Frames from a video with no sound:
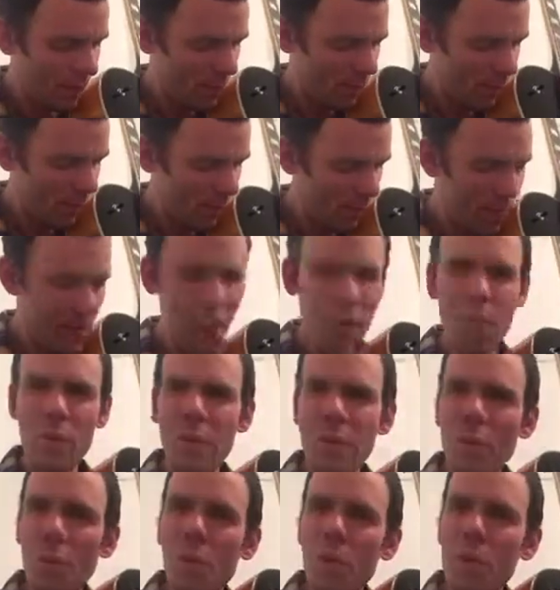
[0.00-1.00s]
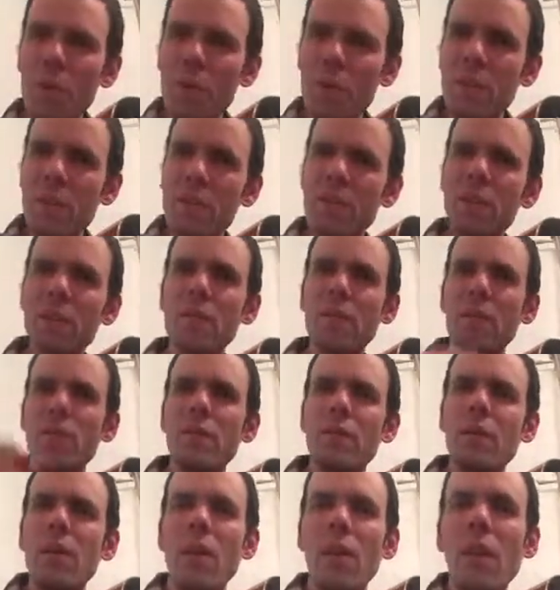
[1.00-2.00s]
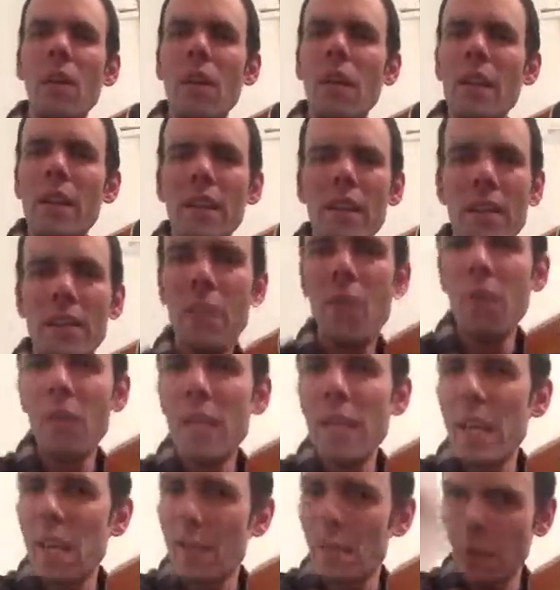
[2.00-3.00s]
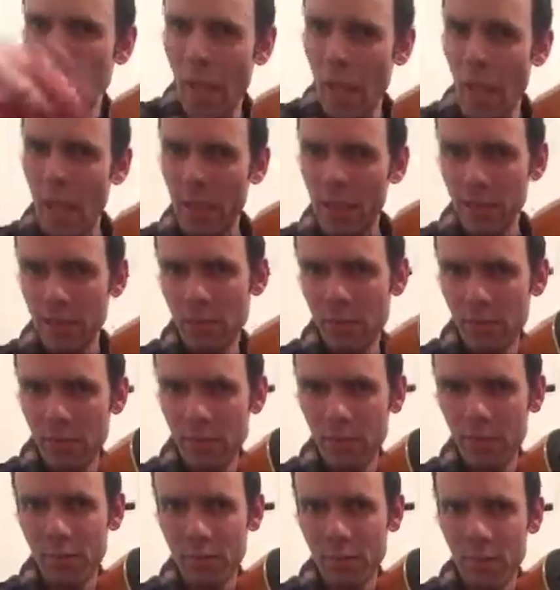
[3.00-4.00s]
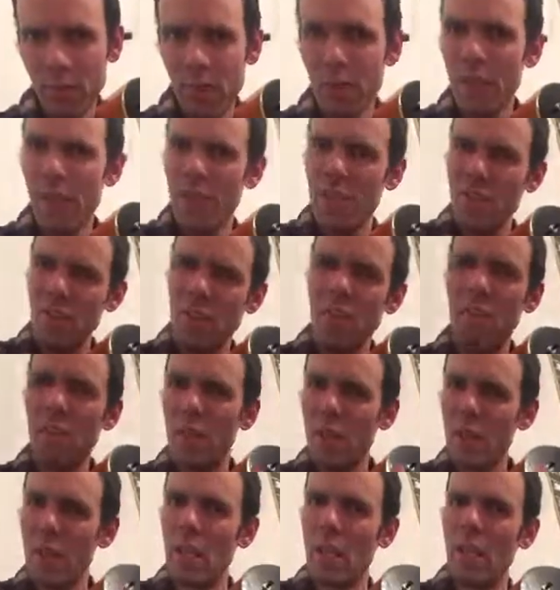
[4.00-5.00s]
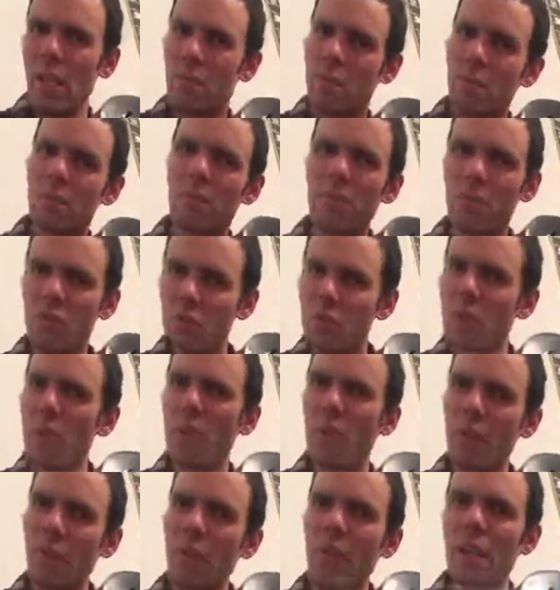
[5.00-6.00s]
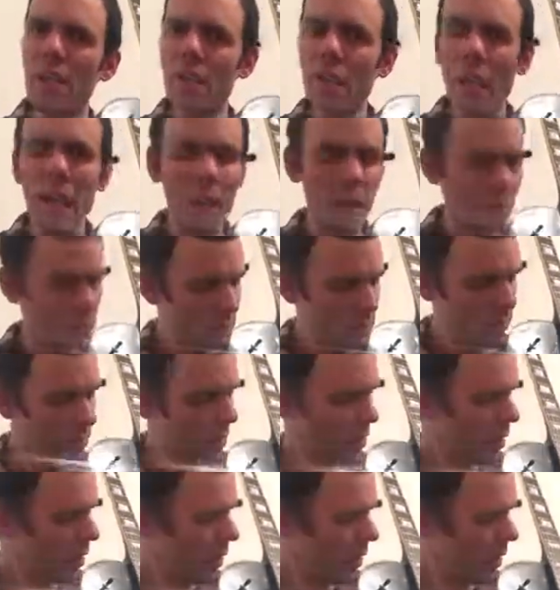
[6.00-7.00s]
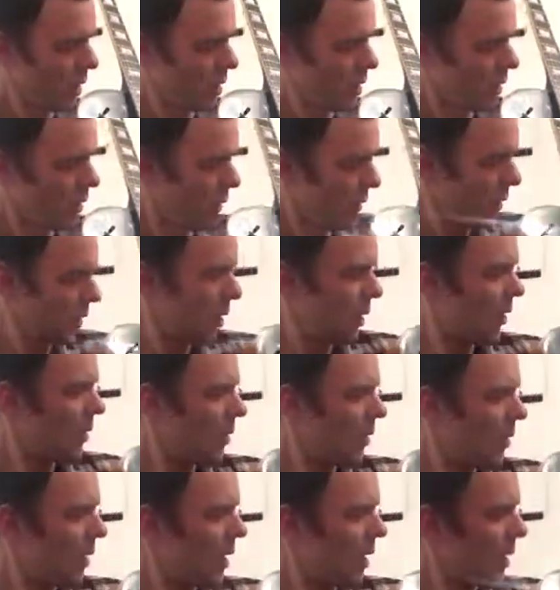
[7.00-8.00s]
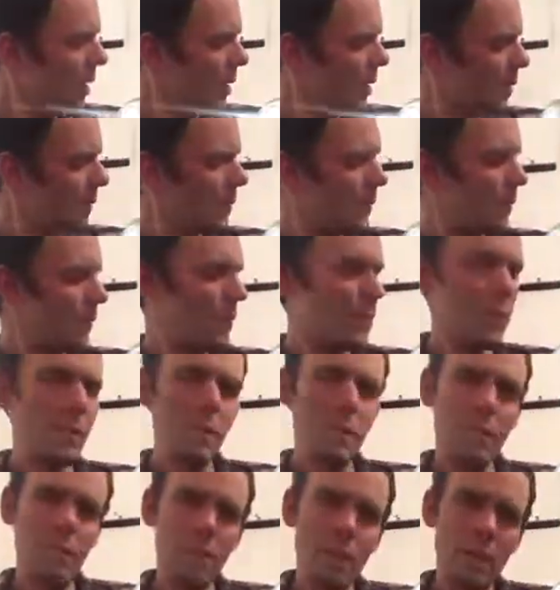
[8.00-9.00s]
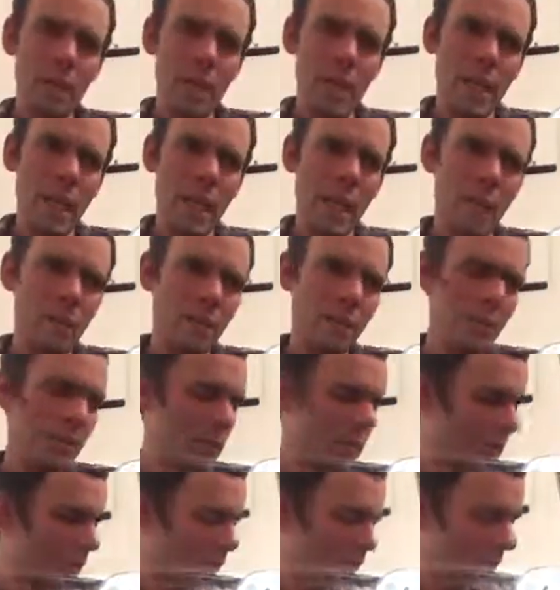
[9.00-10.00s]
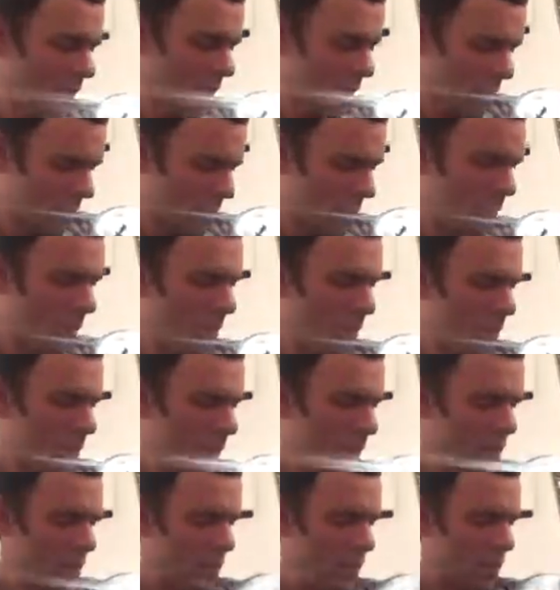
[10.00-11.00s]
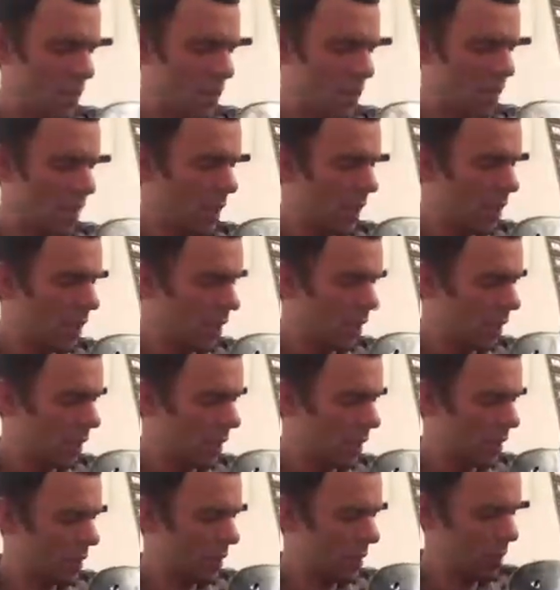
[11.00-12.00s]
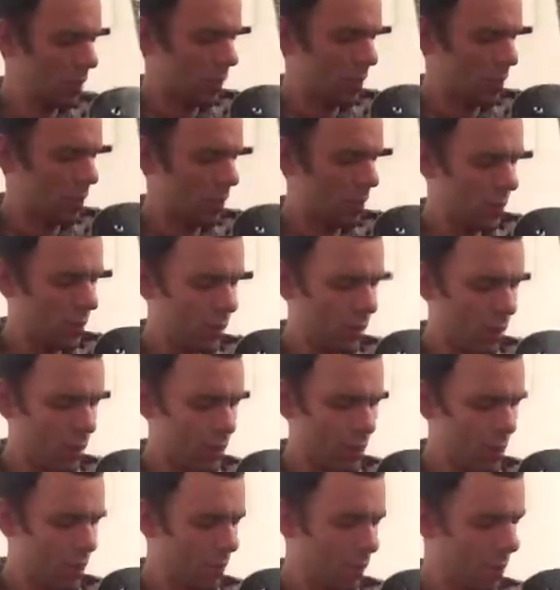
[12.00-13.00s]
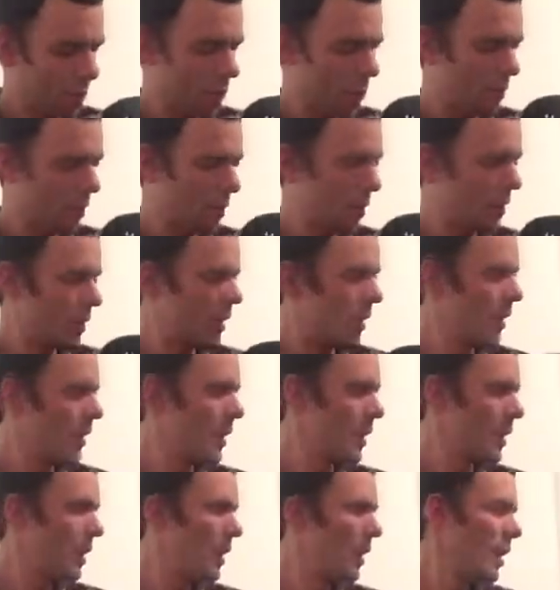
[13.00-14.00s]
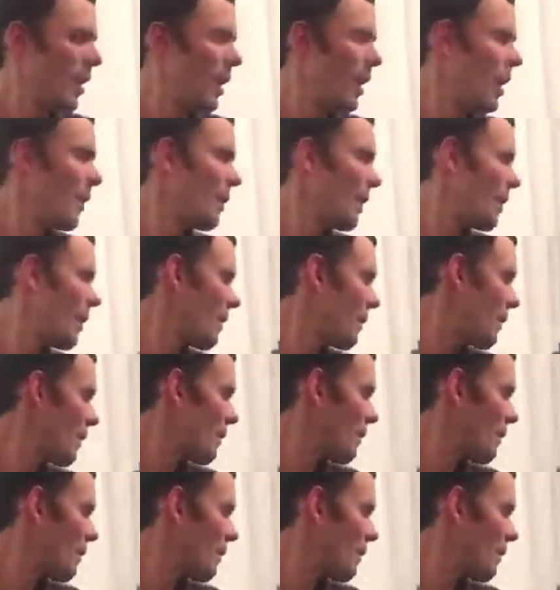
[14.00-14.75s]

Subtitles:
material that wasn't, you know, there's no need for that. You know, they should be finished up. So again, just vibrations and that sort of thing are very important. I